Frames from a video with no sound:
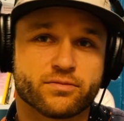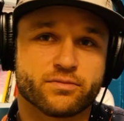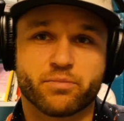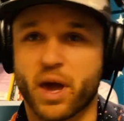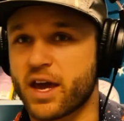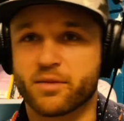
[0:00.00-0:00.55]

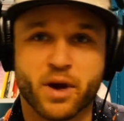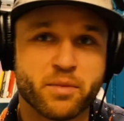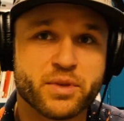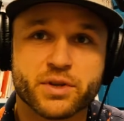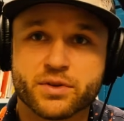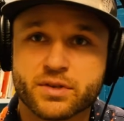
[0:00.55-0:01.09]
paying my
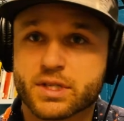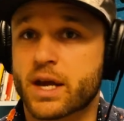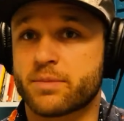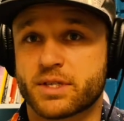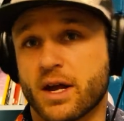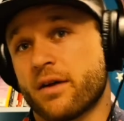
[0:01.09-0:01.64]
bills
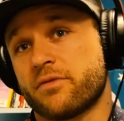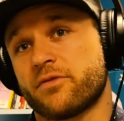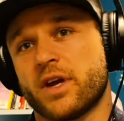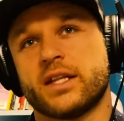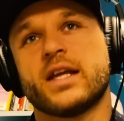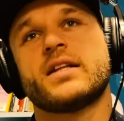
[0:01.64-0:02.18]
type stuff.
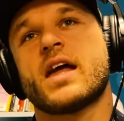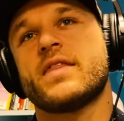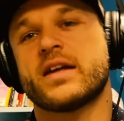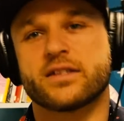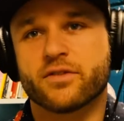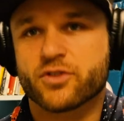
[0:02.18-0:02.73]
Mm-hmm. And
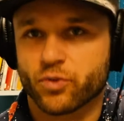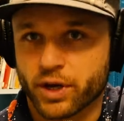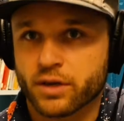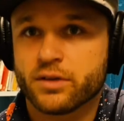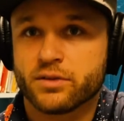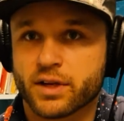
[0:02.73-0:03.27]
that stuff's
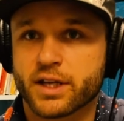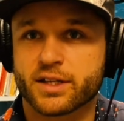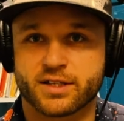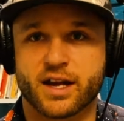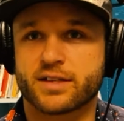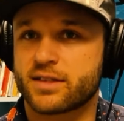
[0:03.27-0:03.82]
real and it's
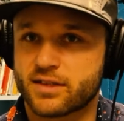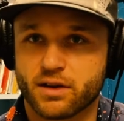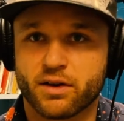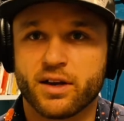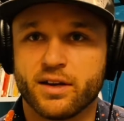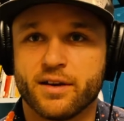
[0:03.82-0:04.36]

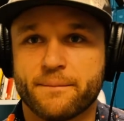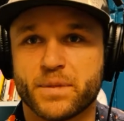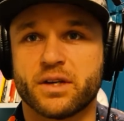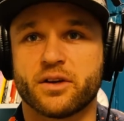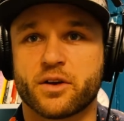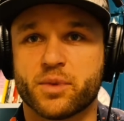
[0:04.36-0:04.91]
necessary,
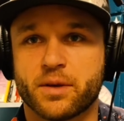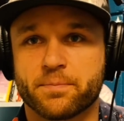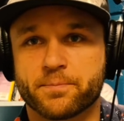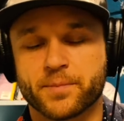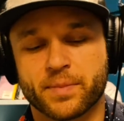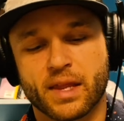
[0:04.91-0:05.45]
you know what I mean?
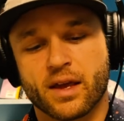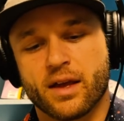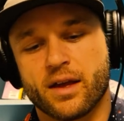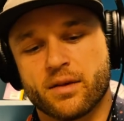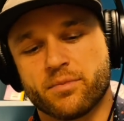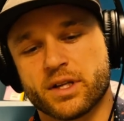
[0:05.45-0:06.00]

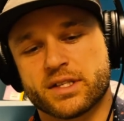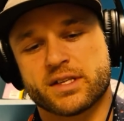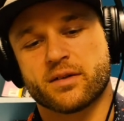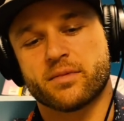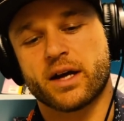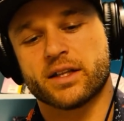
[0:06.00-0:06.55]
But
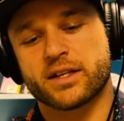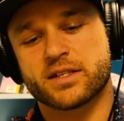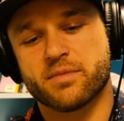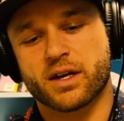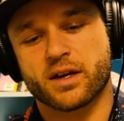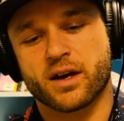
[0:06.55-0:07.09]
I'd like to
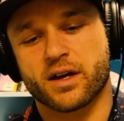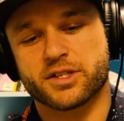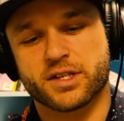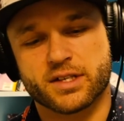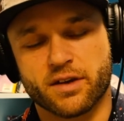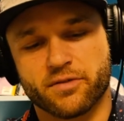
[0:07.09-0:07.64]
make a
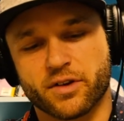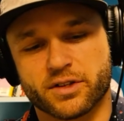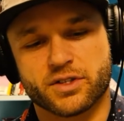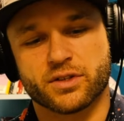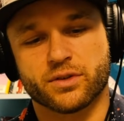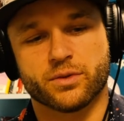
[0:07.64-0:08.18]
conscious effort
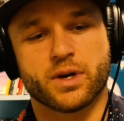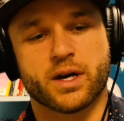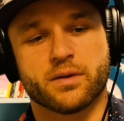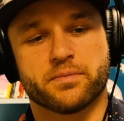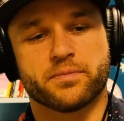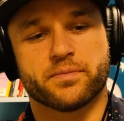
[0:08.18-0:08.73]

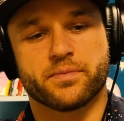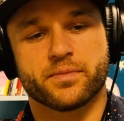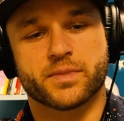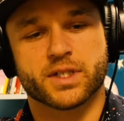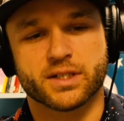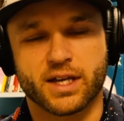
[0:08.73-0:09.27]
to
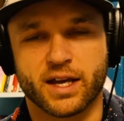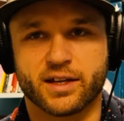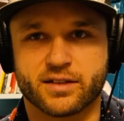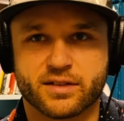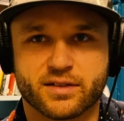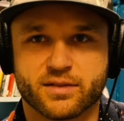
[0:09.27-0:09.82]

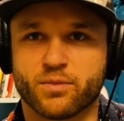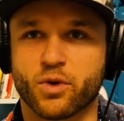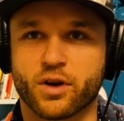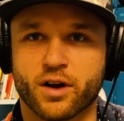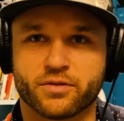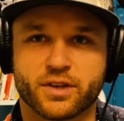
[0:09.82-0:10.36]
dance
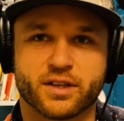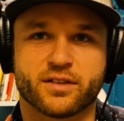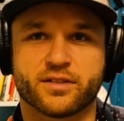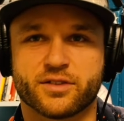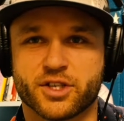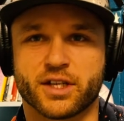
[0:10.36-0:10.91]
more often,
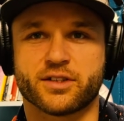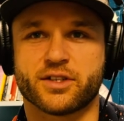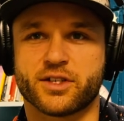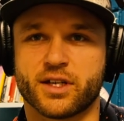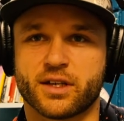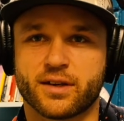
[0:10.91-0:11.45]
cheek to
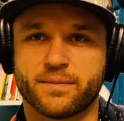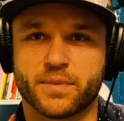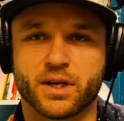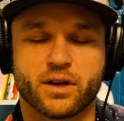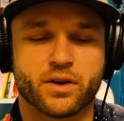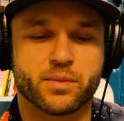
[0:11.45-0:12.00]
cheek.
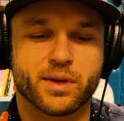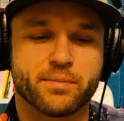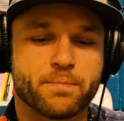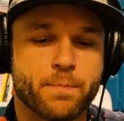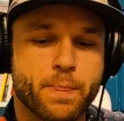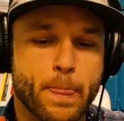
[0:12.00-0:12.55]
You know what I
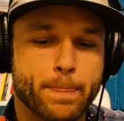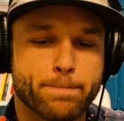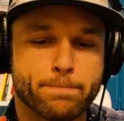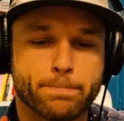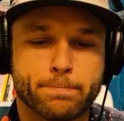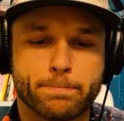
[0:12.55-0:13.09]
mean?
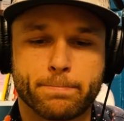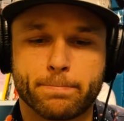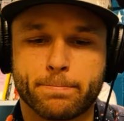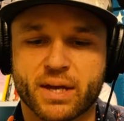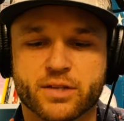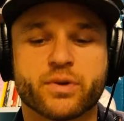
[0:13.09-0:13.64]
Mm-hmm.
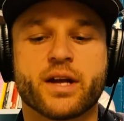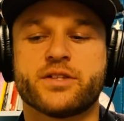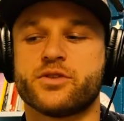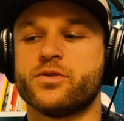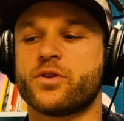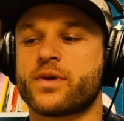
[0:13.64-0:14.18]
Because when I
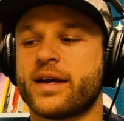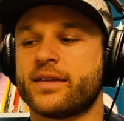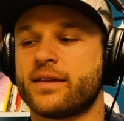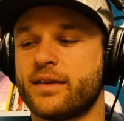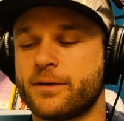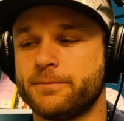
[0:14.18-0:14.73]
do the right
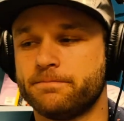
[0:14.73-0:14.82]
thing